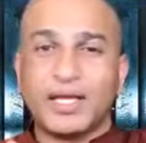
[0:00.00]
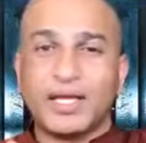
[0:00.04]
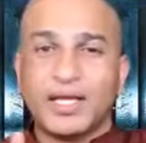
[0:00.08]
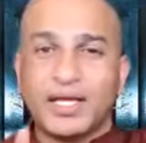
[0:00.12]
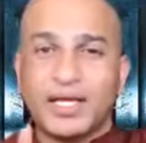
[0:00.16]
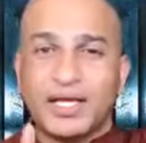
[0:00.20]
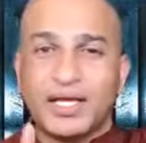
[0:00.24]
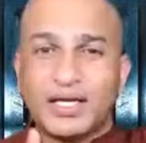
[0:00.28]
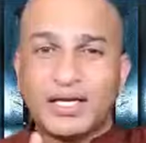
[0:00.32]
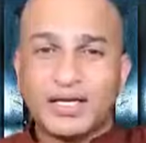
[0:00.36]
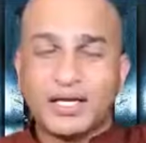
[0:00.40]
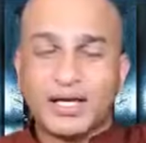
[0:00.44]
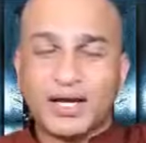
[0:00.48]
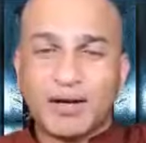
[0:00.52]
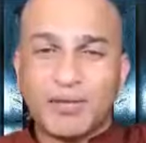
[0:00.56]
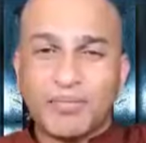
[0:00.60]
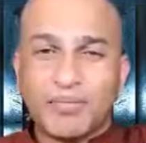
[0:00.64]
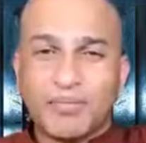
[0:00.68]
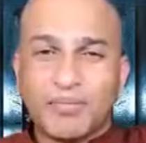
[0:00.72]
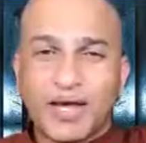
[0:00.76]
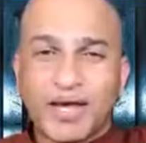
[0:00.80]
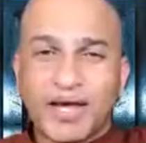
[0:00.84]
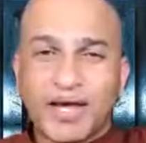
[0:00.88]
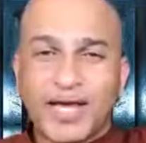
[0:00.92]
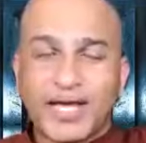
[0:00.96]
it
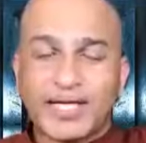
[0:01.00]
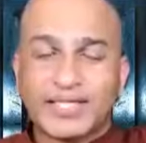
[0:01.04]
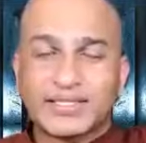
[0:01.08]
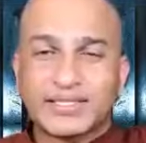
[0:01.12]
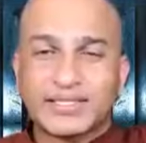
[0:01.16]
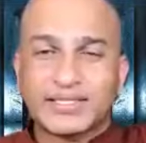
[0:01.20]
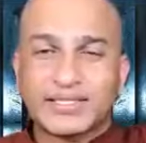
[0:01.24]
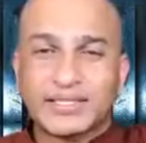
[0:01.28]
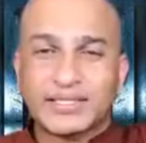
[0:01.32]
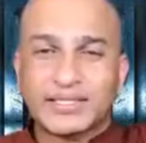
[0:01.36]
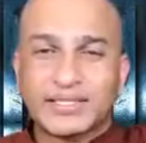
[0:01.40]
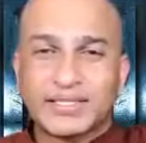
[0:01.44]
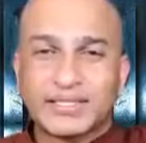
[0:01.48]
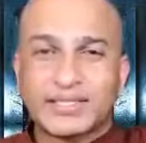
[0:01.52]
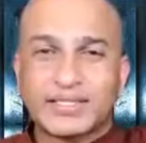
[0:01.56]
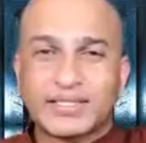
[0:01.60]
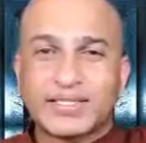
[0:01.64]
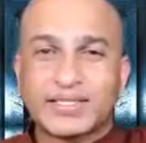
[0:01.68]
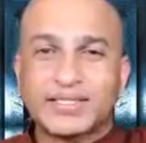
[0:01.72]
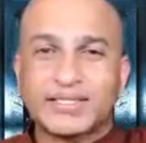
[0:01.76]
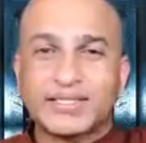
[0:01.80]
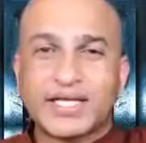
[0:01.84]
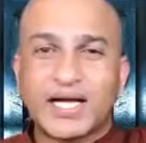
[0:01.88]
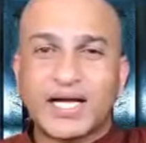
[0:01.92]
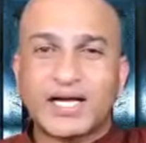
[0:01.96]
come as a
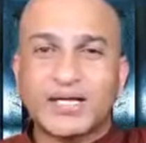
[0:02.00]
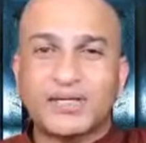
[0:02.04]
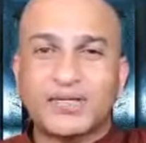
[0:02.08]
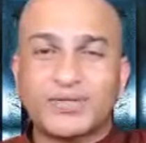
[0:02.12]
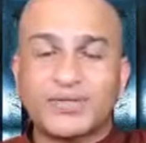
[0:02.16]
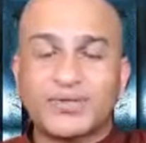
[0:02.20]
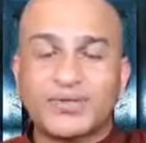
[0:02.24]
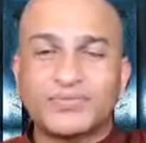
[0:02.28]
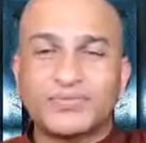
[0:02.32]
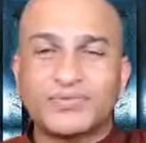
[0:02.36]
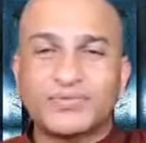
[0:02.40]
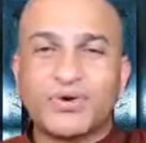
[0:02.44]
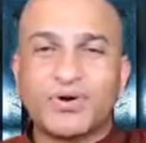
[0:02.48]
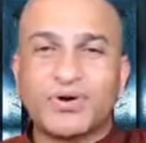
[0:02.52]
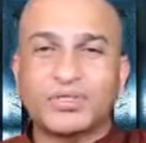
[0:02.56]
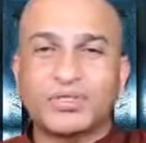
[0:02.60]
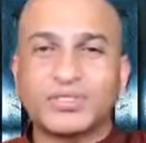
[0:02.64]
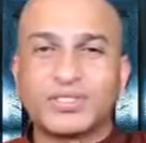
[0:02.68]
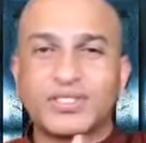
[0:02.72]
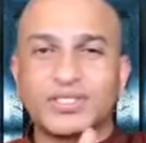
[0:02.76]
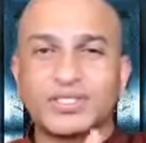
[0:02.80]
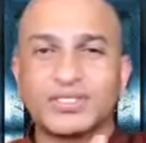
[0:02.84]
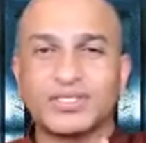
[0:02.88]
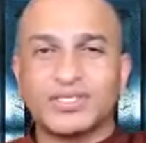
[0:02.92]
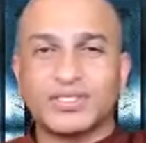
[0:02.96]
result of
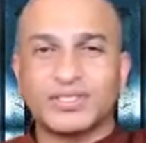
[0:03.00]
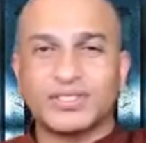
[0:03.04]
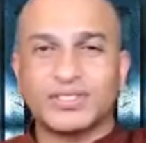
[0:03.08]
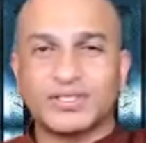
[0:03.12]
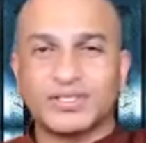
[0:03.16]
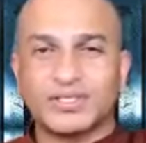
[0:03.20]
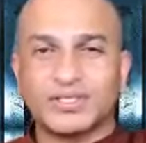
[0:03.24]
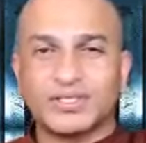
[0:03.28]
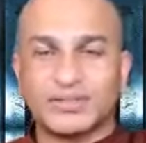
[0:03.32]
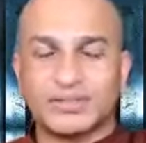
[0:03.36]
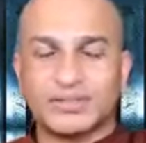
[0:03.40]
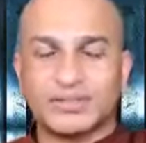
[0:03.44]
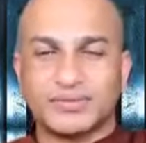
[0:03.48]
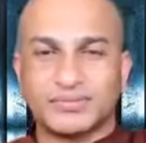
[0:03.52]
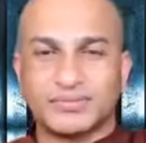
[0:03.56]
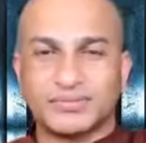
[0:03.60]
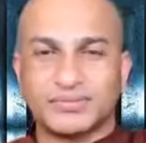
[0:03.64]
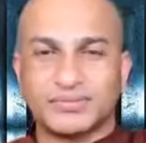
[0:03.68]
consciousness.